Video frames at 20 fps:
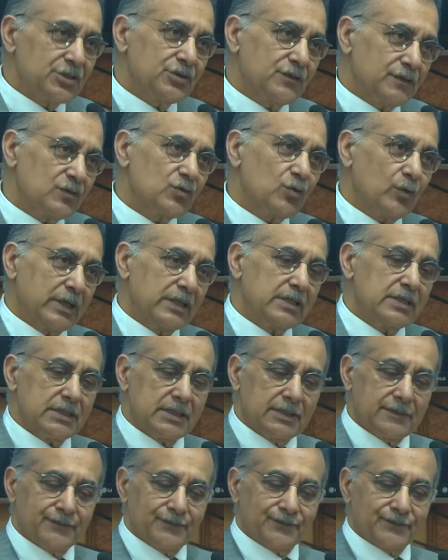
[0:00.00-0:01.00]

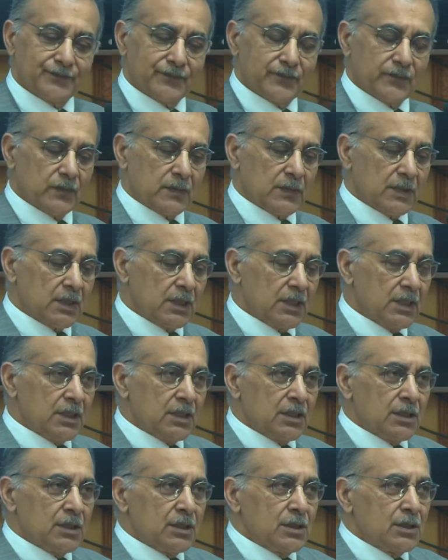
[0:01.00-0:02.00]
20.
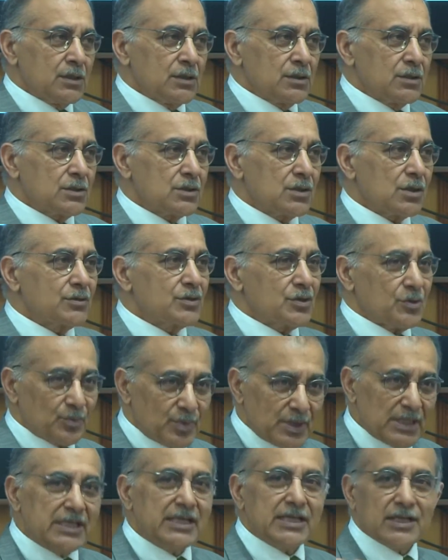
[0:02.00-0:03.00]
So to
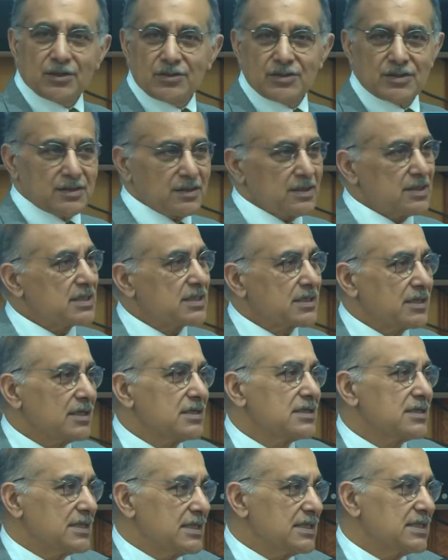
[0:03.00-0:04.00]
be here to
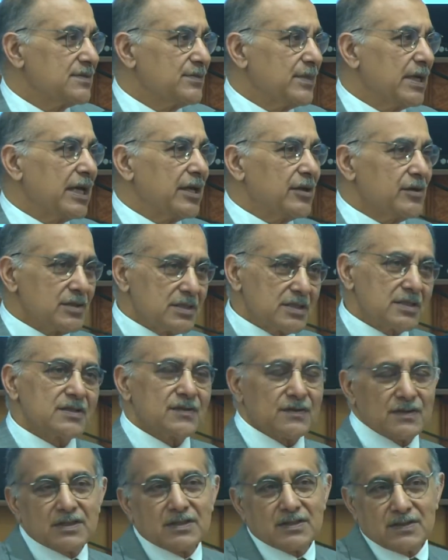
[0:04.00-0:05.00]
discuss these matters
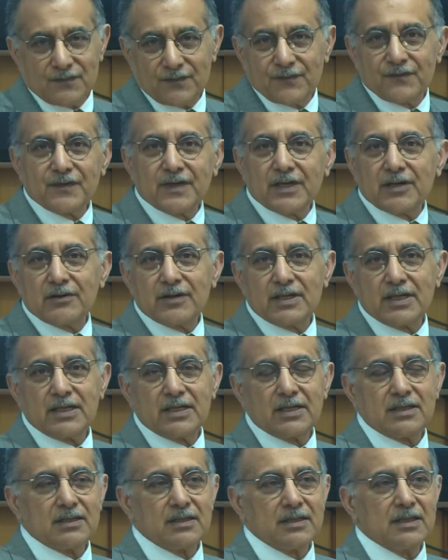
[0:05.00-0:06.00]
is very
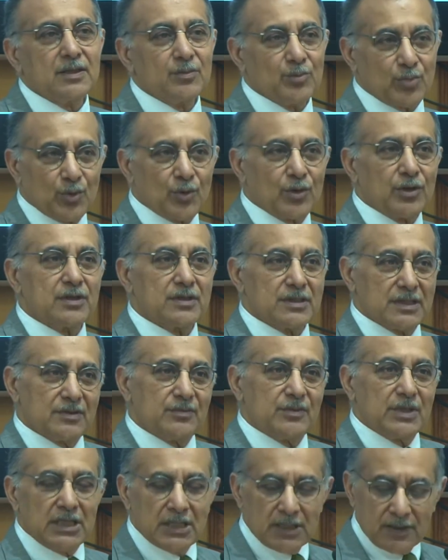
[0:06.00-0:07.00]
important and
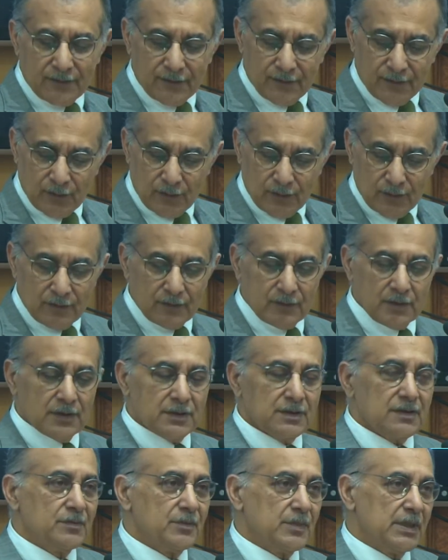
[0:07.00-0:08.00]
meaningful
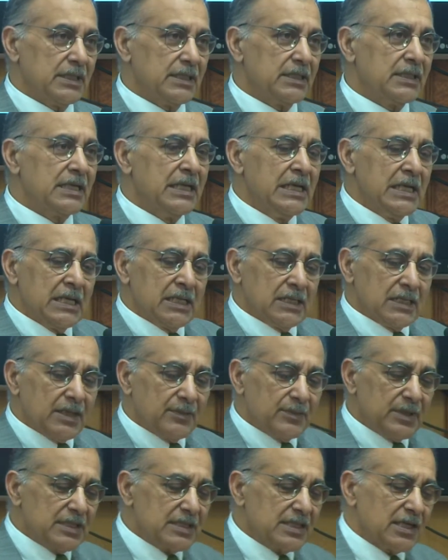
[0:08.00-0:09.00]
to me. Let
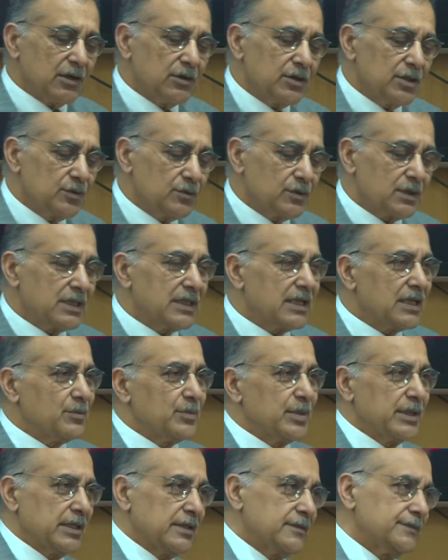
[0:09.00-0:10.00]
me tell you a little
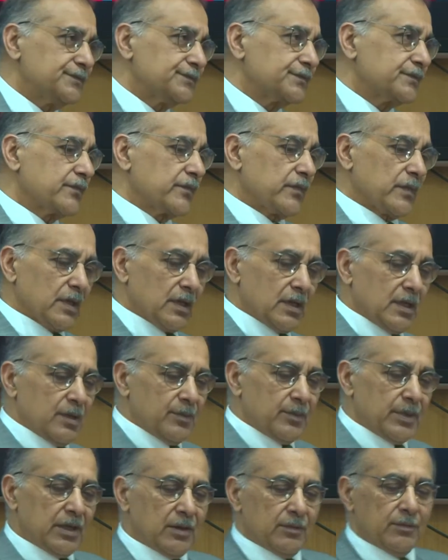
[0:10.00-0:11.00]
bit
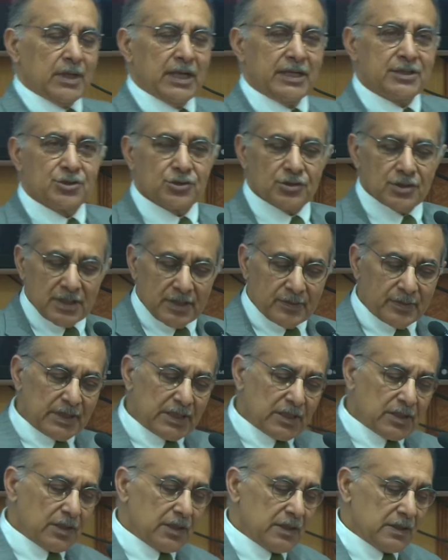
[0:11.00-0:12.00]
about my journey
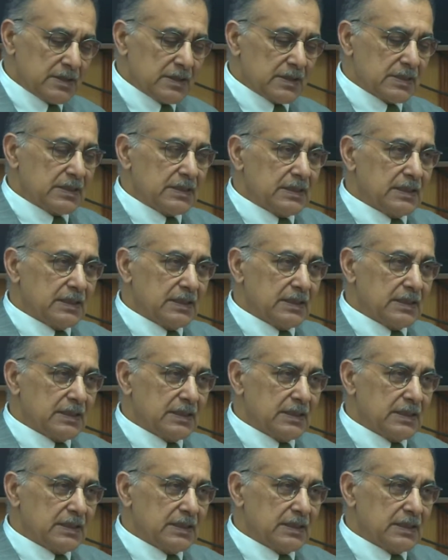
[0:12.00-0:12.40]
because